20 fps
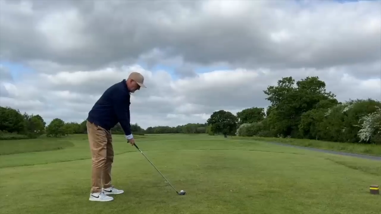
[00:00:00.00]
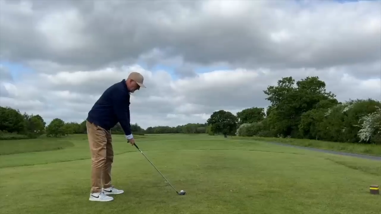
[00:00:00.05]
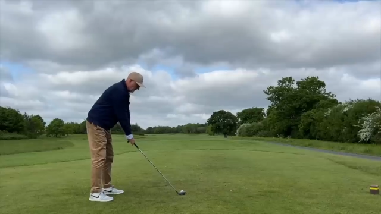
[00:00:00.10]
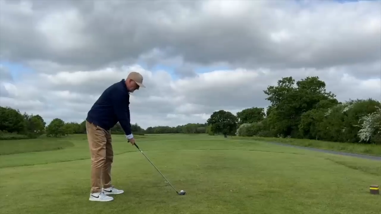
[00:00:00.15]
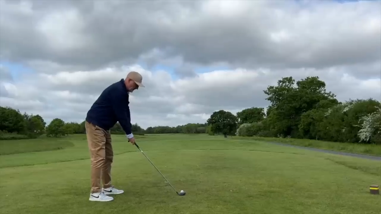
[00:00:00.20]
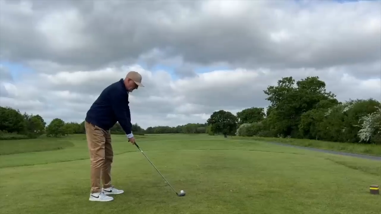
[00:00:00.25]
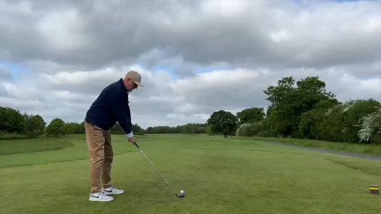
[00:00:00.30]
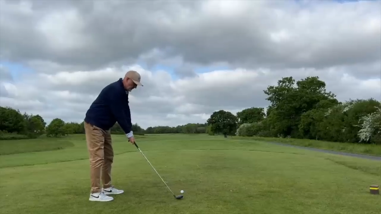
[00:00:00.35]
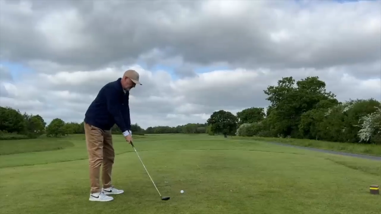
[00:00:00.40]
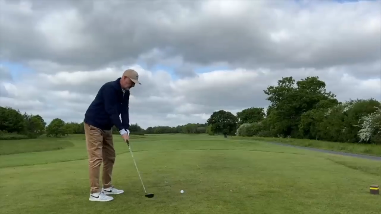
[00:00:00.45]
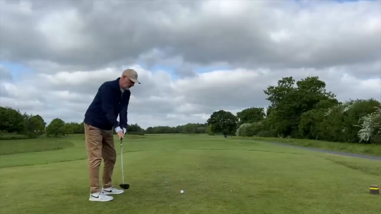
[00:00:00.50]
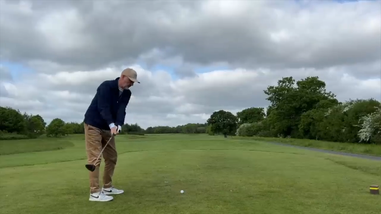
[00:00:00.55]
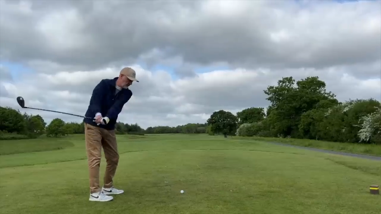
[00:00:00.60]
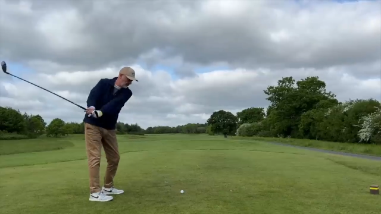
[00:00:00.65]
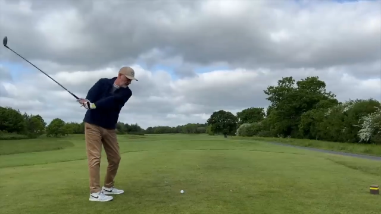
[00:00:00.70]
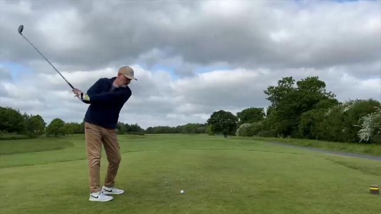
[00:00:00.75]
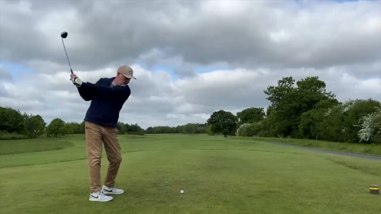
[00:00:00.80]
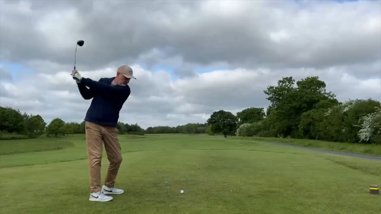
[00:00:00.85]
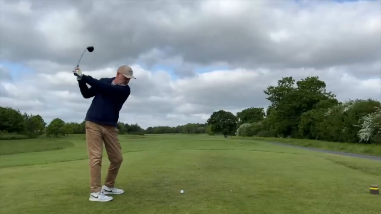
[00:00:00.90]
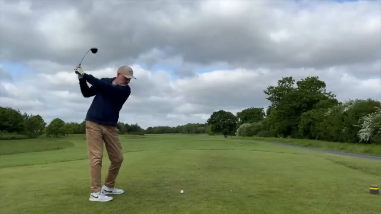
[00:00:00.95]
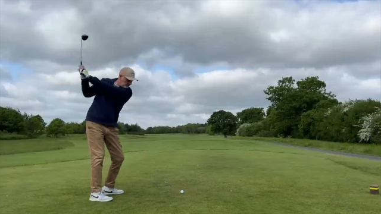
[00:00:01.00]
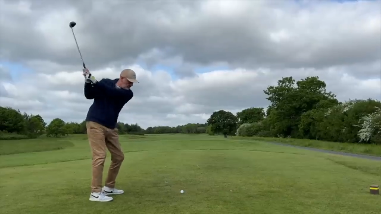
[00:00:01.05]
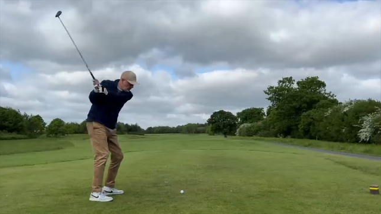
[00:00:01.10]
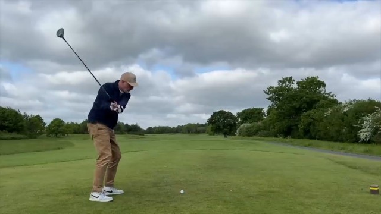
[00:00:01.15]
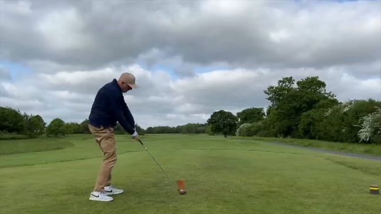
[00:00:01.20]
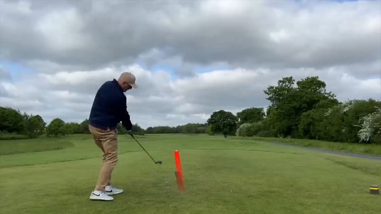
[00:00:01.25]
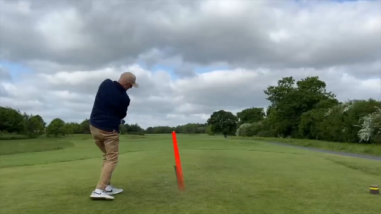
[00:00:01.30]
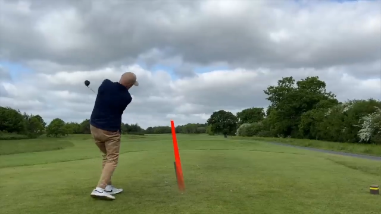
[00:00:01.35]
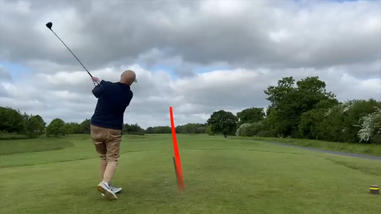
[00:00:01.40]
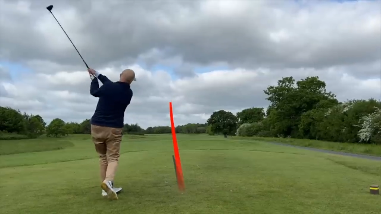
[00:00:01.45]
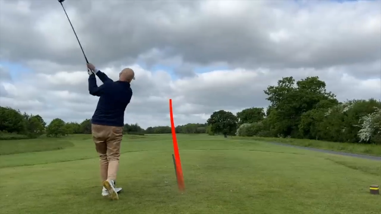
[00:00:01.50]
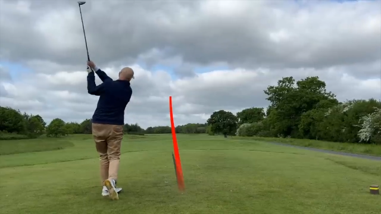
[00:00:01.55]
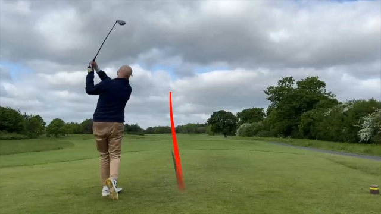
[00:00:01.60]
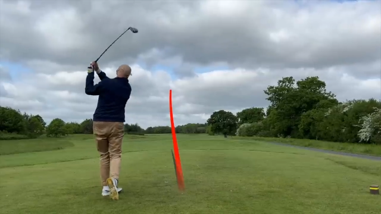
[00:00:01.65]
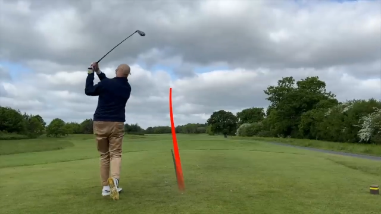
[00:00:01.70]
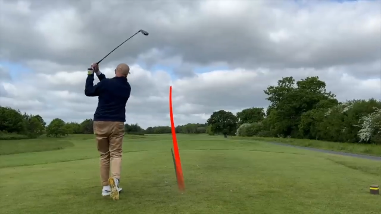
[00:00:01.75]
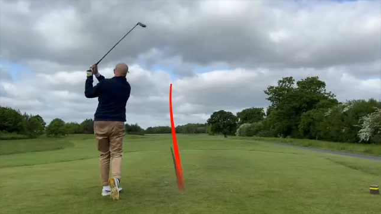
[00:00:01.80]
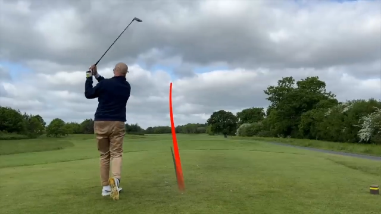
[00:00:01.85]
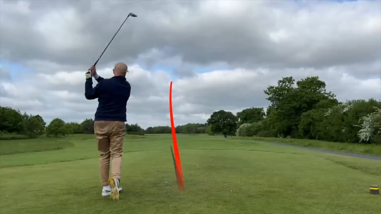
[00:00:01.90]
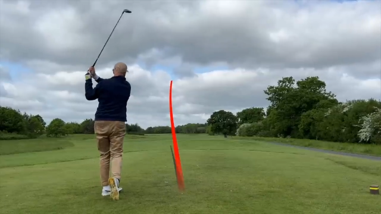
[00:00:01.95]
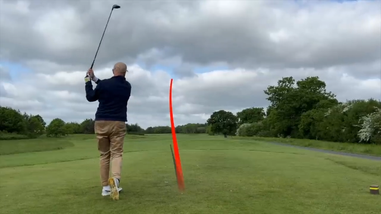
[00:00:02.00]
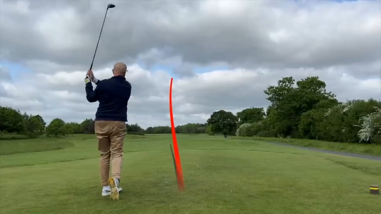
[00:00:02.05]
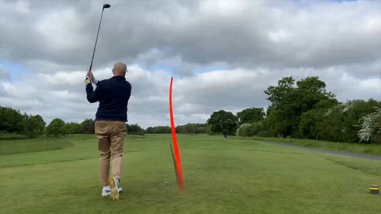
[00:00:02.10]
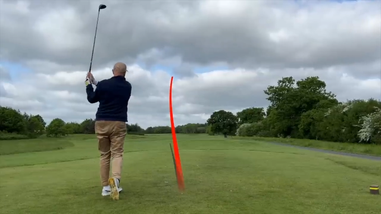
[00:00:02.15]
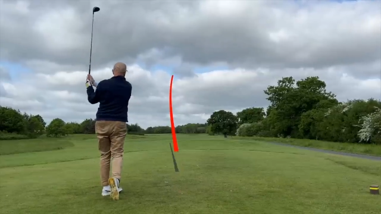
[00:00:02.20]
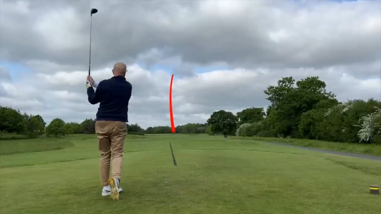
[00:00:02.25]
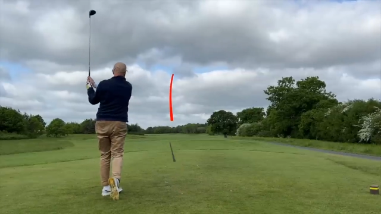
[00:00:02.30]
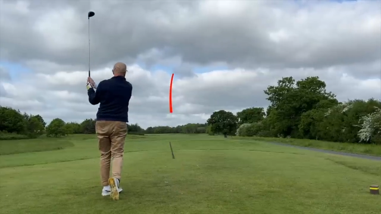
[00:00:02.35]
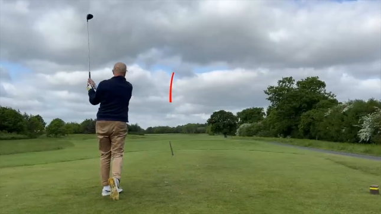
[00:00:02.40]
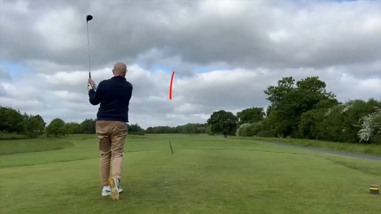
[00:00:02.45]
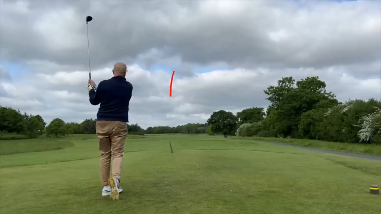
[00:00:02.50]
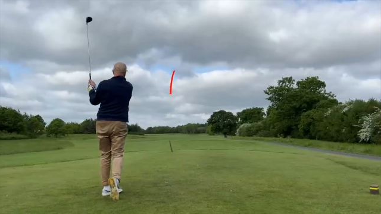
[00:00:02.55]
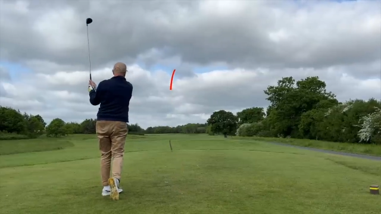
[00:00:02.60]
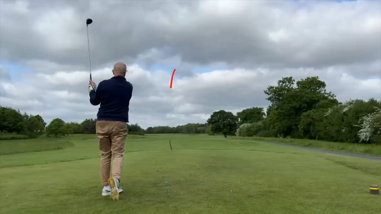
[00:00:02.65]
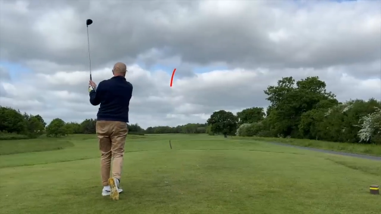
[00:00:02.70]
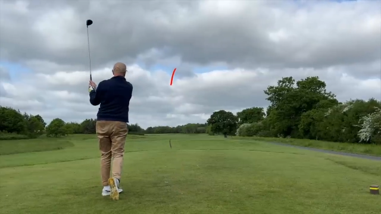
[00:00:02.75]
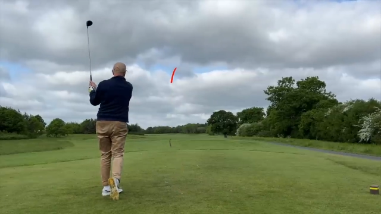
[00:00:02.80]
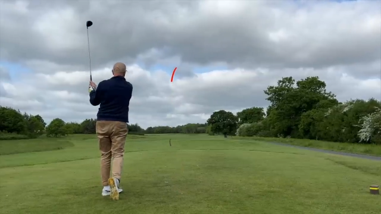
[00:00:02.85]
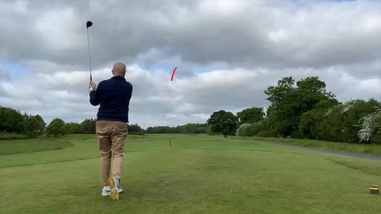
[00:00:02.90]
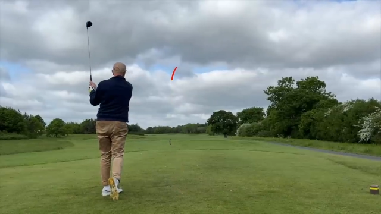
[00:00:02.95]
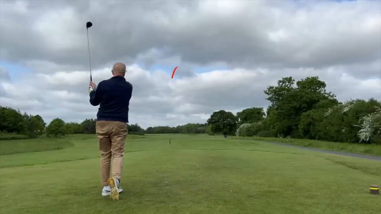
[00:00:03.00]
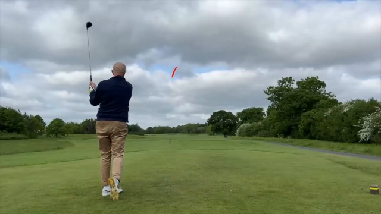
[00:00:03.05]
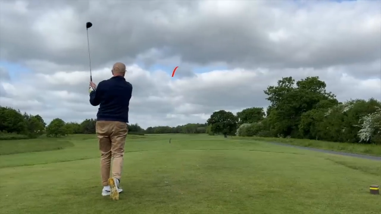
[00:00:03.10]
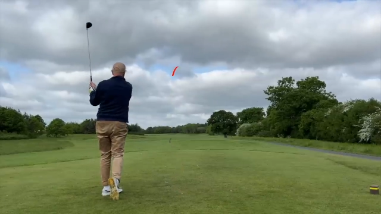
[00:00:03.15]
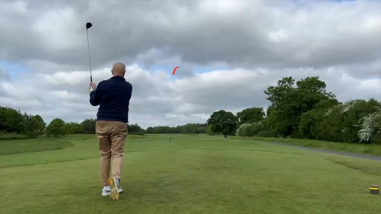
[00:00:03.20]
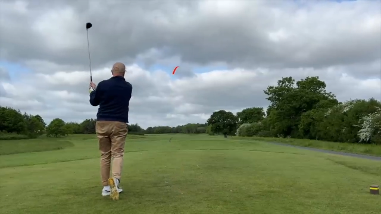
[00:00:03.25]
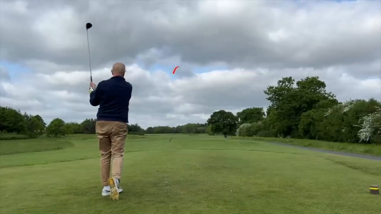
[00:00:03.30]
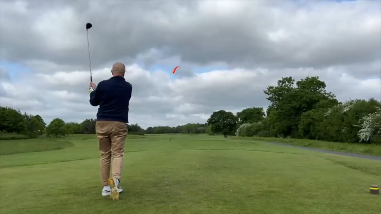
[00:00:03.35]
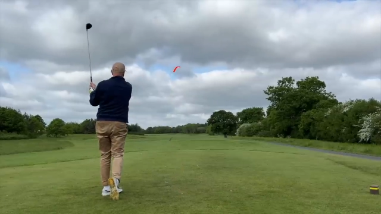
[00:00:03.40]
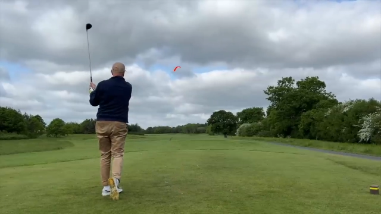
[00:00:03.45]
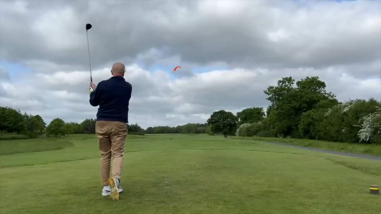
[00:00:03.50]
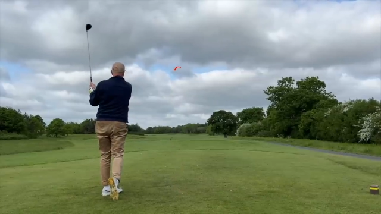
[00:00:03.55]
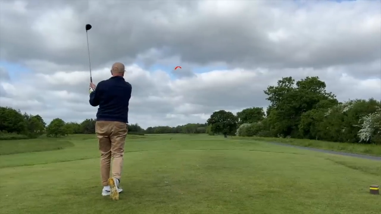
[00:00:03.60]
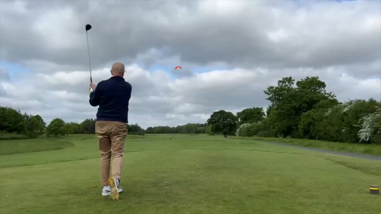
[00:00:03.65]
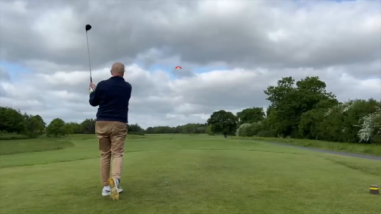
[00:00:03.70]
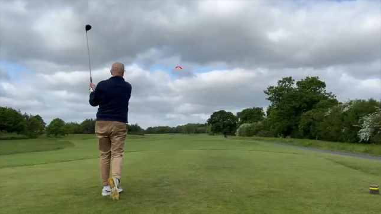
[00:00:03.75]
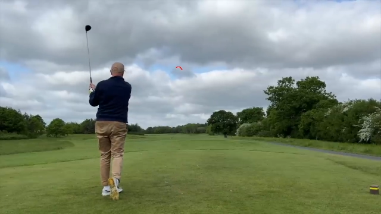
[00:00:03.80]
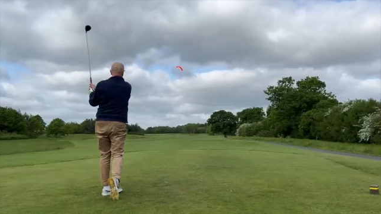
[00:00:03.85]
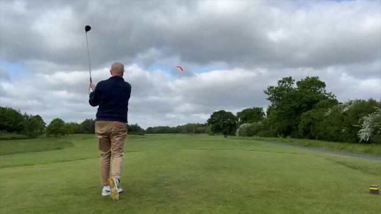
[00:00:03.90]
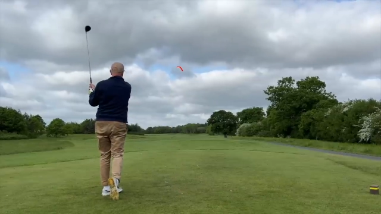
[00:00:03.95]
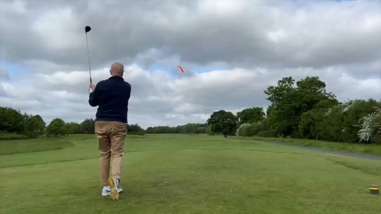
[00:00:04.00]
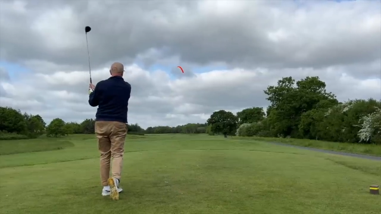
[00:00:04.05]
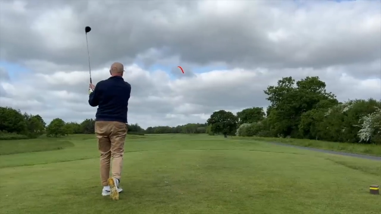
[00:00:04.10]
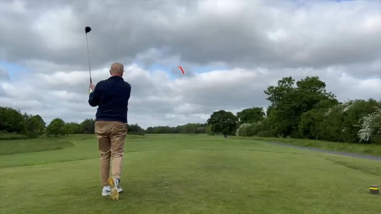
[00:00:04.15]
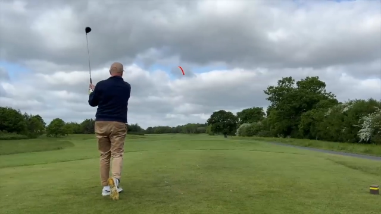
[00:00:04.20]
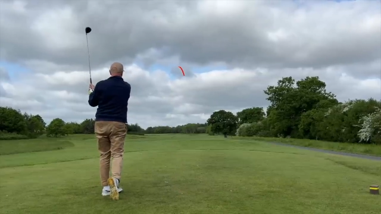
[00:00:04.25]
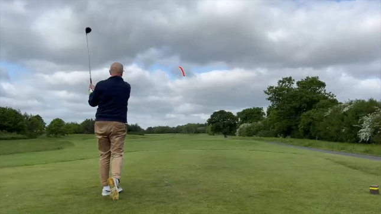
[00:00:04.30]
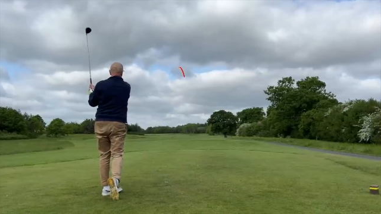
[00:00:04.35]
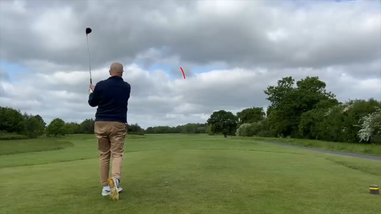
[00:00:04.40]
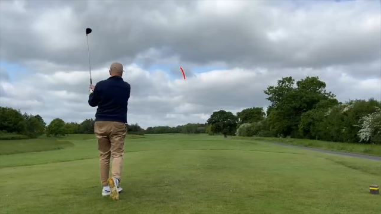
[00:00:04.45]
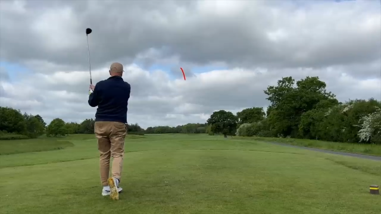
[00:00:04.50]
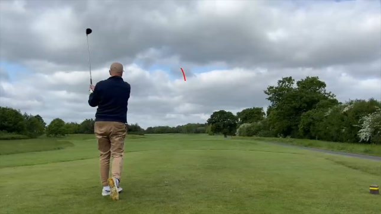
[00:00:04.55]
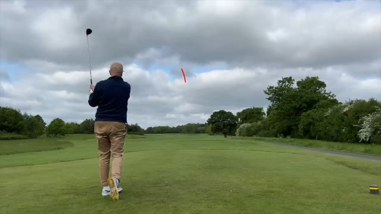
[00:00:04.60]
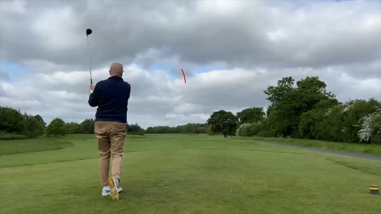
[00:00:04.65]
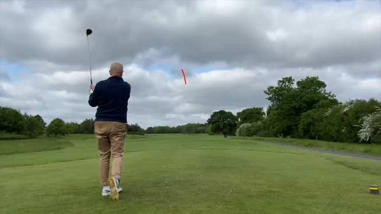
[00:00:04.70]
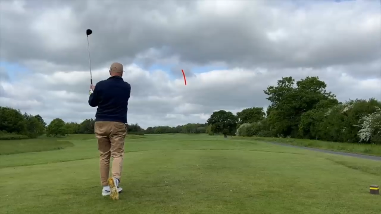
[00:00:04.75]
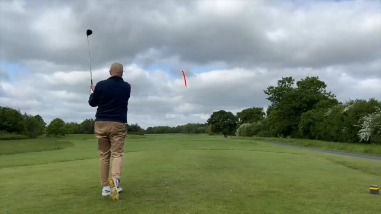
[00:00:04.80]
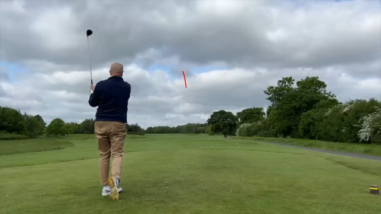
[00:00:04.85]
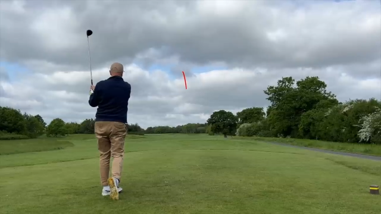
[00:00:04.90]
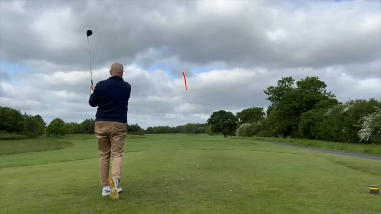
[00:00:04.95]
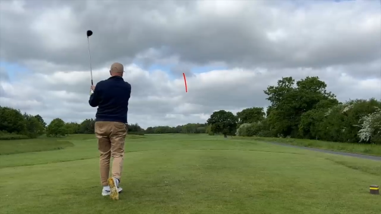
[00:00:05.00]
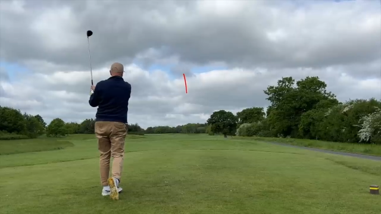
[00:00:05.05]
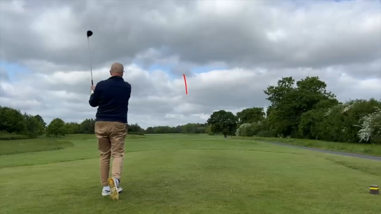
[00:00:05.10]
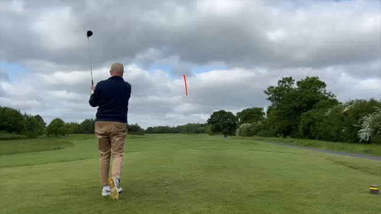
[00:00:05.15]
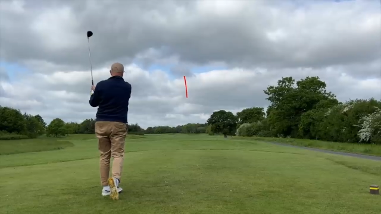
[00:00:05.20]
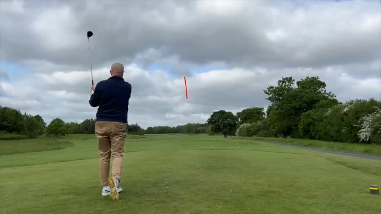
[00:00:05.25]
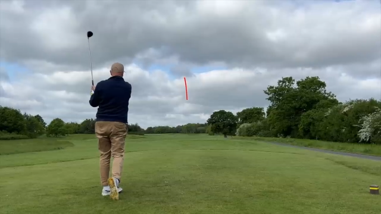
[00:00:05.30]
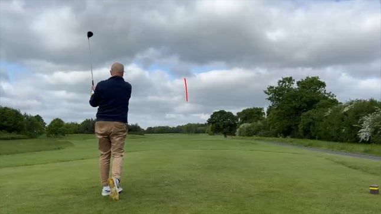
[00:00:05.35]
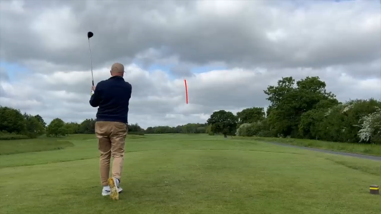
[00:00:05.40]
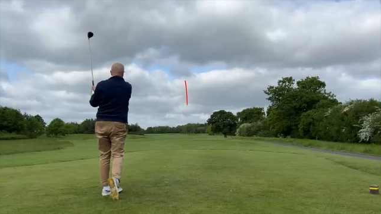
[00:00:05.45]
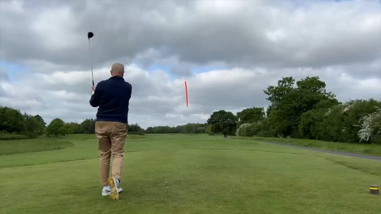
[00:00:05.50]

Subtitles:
(no speaker visible)